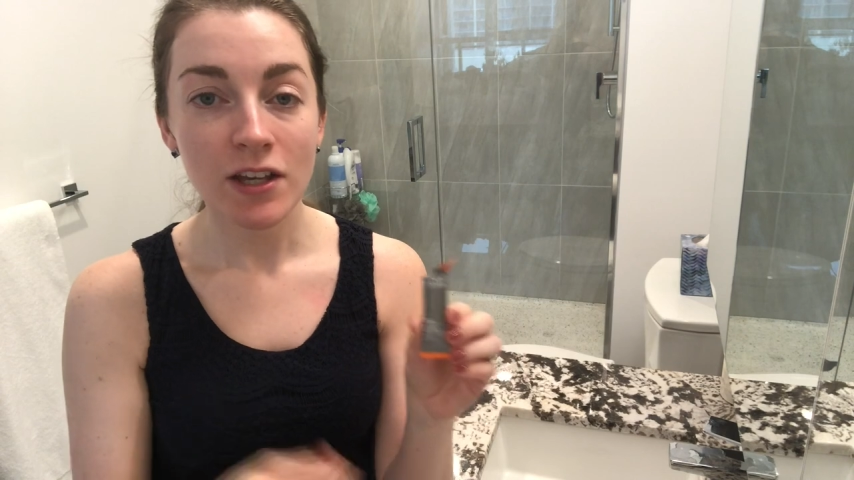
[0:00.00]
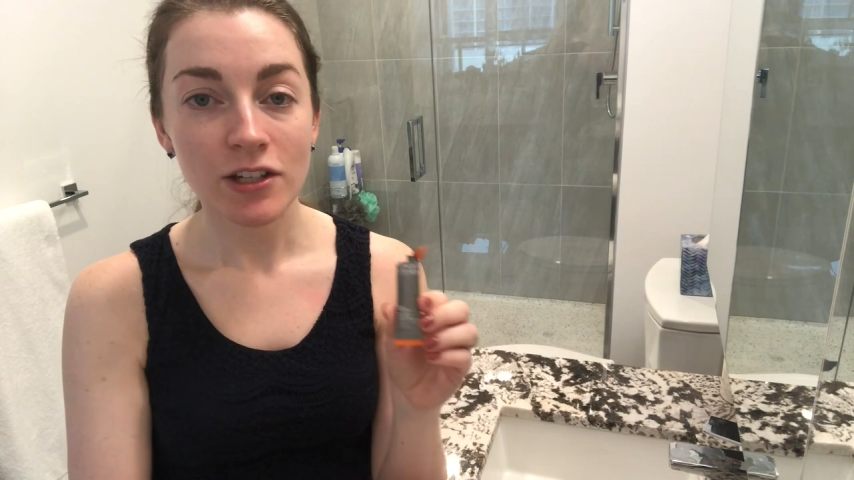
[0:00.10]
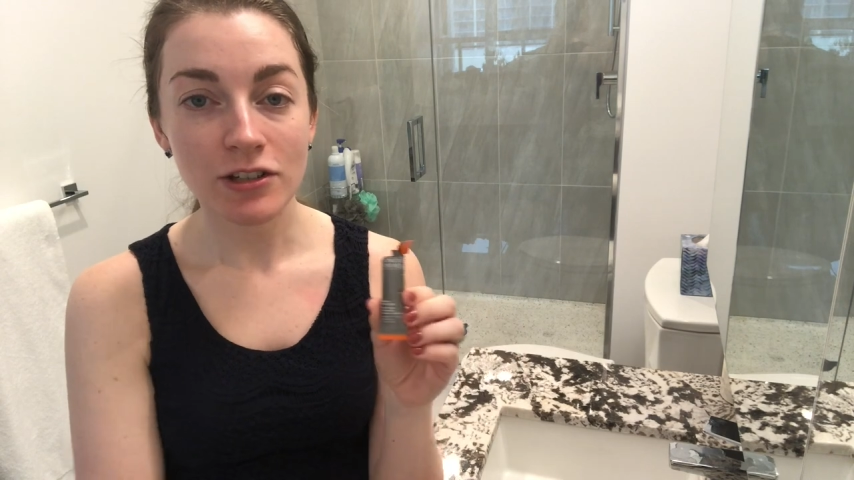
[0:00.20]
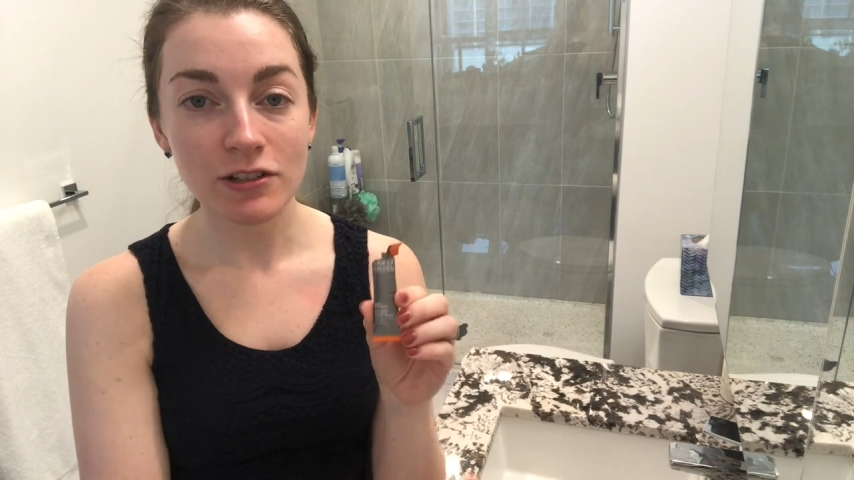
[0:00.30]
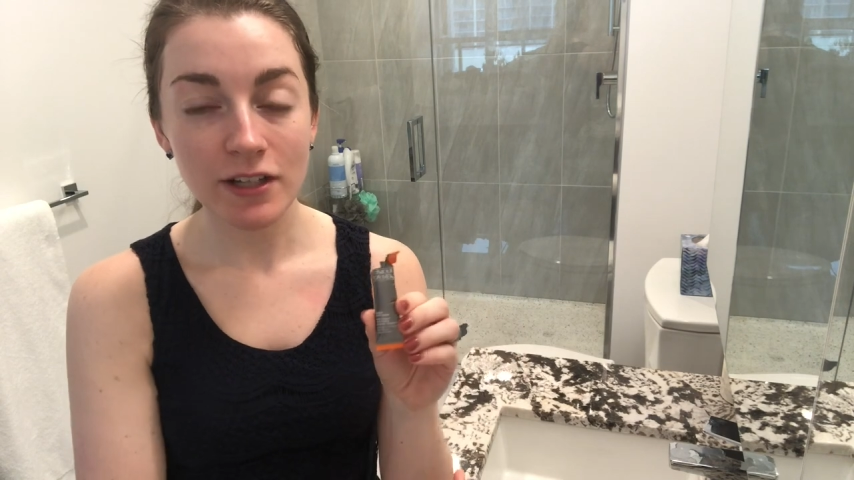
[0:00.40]

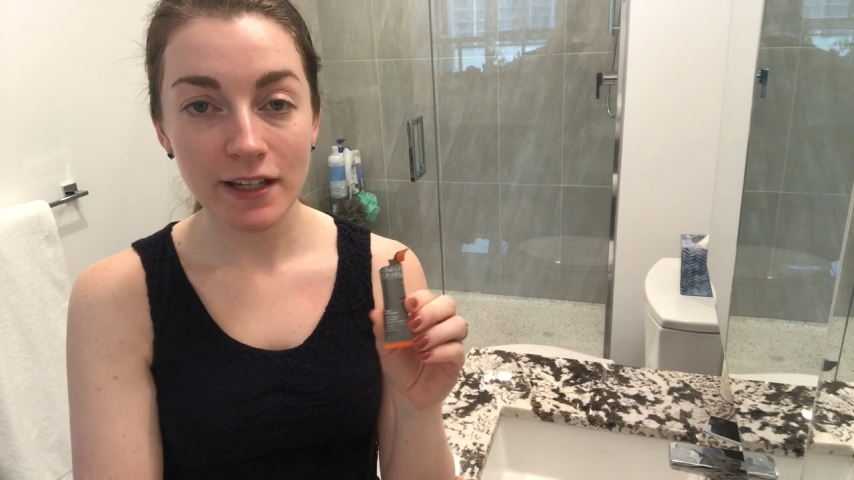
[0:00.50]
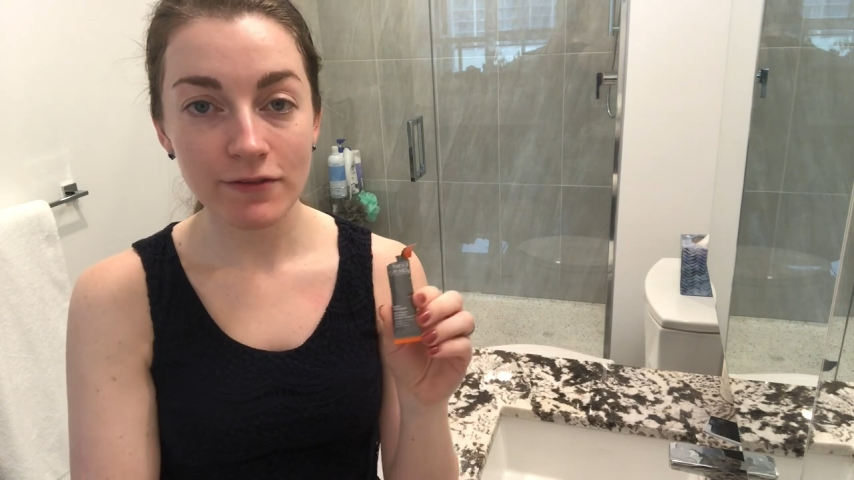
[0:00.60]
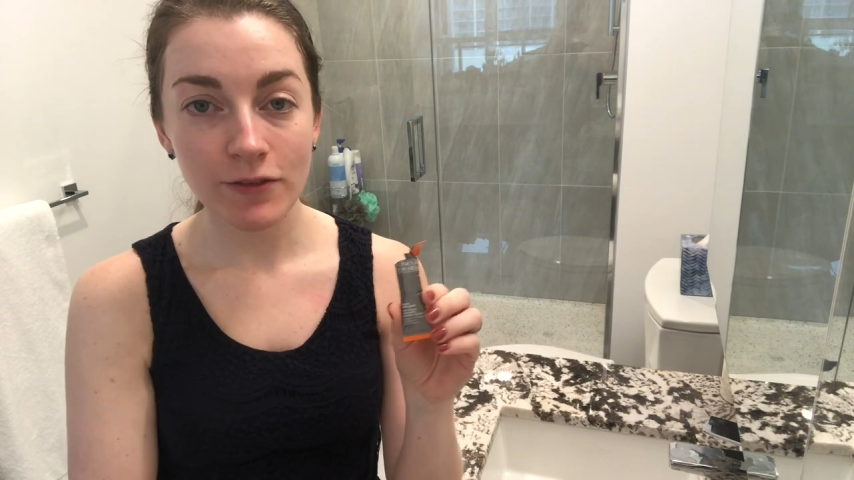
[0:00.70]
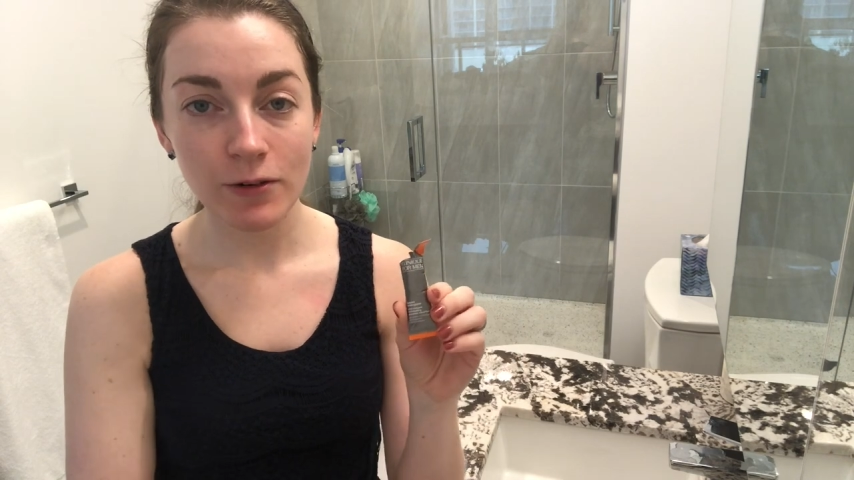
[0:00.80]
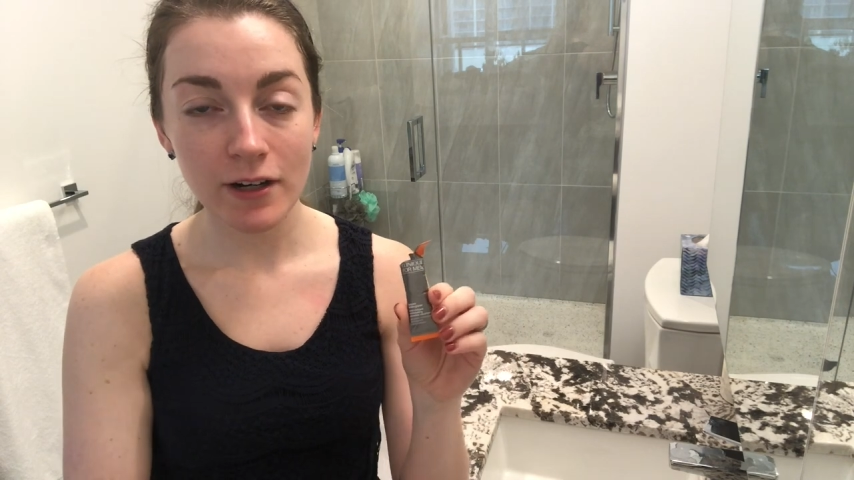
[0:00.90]
you're looking
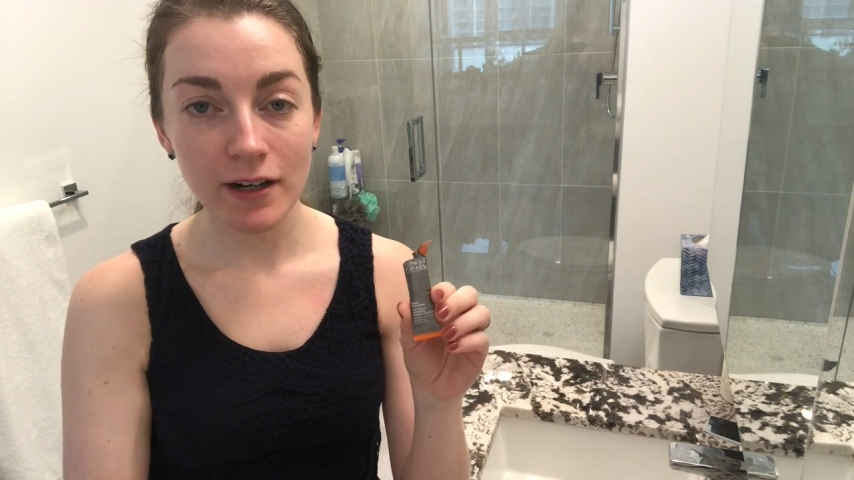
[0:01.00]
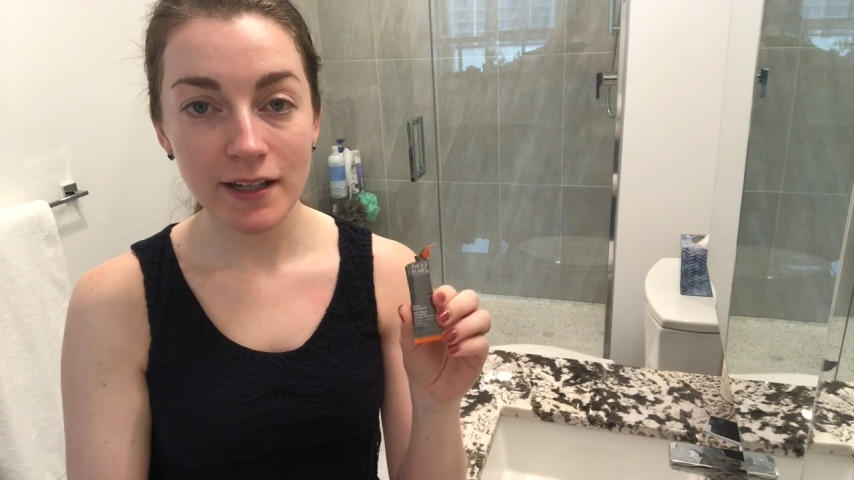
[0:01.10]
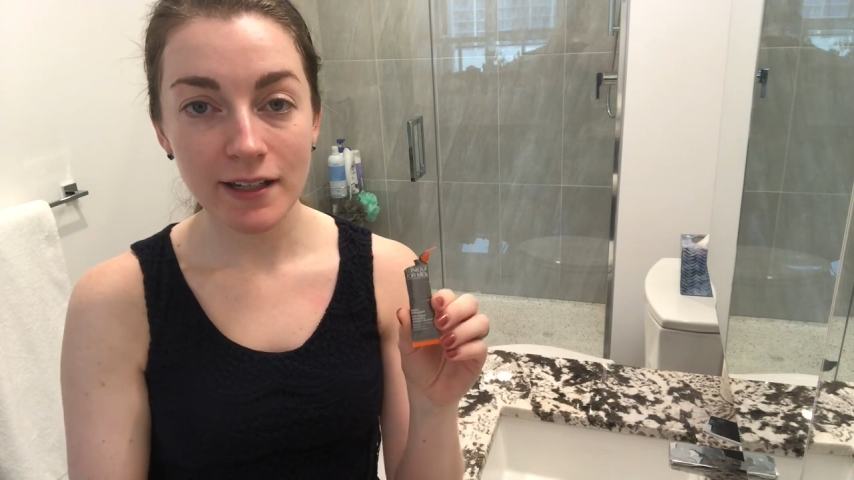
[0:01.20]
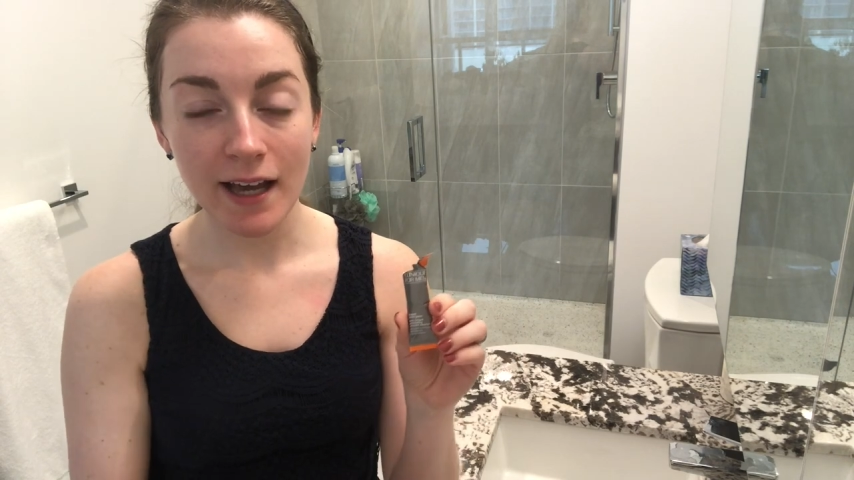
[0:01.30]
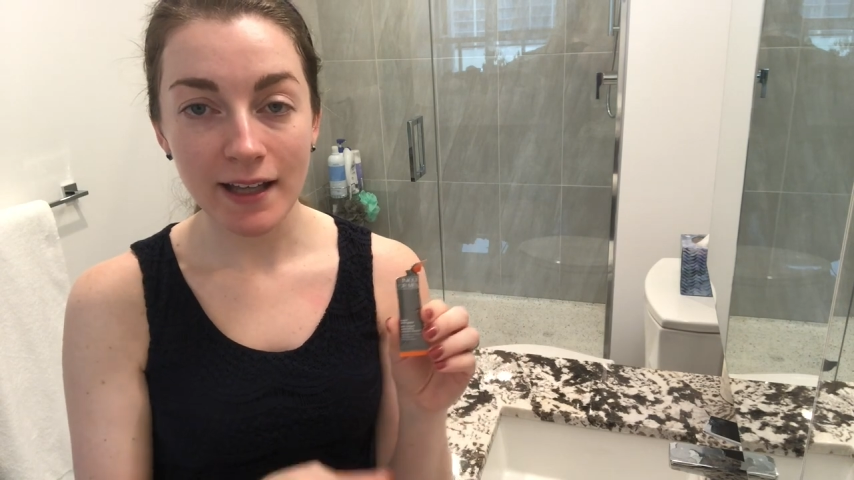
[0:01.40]
for
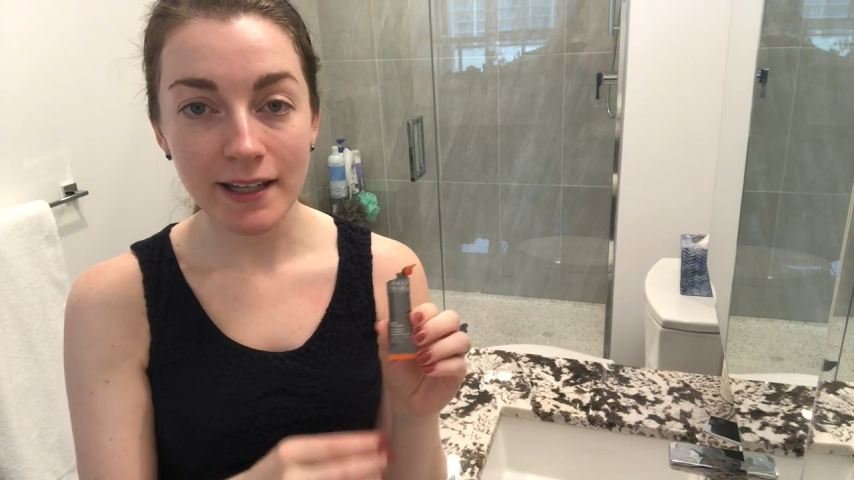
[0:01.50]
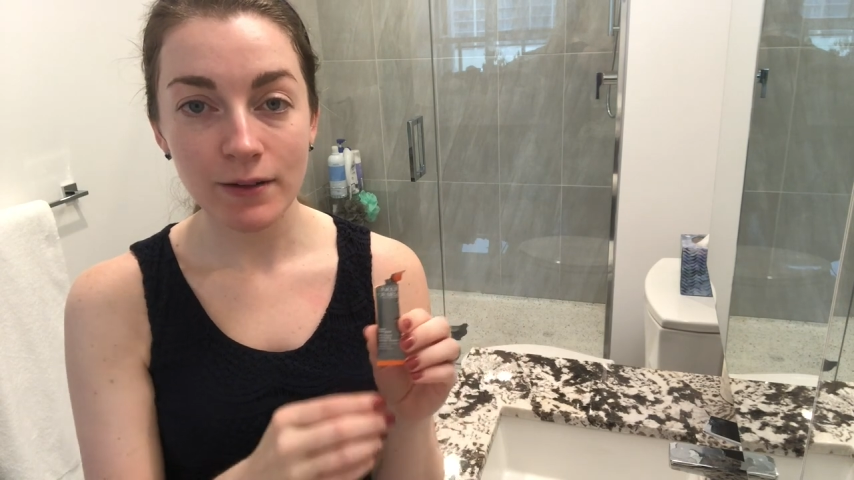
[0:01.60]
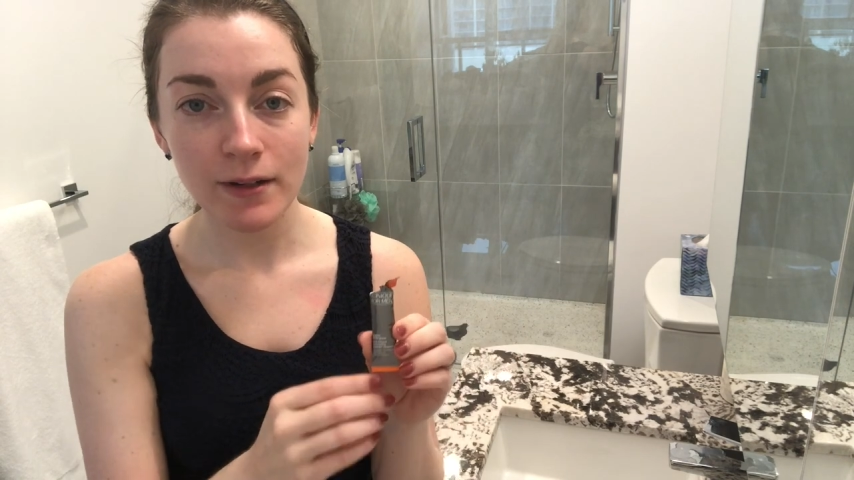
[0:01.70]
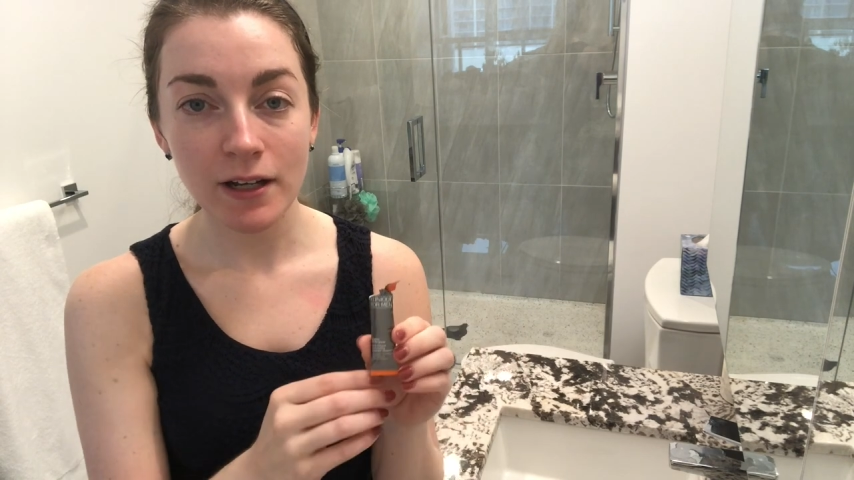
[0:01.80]
a non-liquid